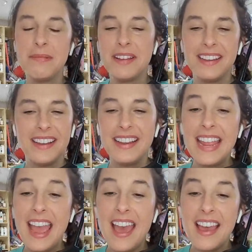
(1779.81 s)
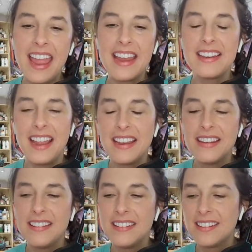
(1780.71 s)
um yeah and
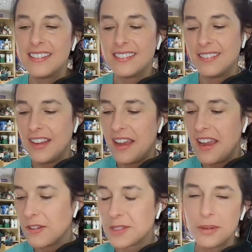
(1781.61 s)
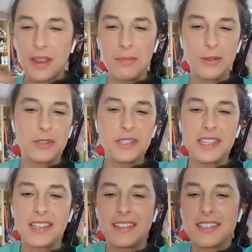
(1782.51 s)
and i also get motion
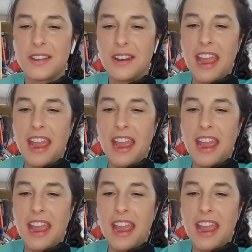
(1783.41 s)
sickness on